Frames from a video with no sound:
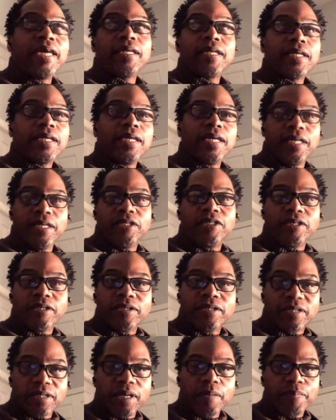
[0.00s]
it
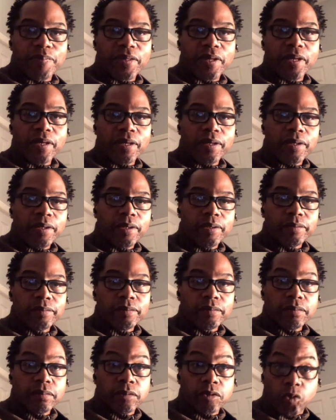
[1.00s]
into something
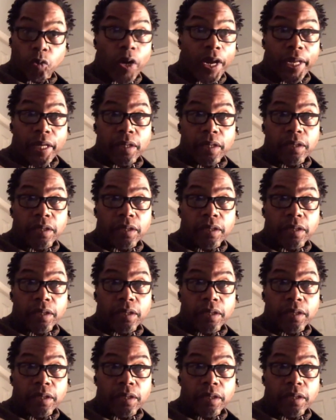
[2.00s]
great,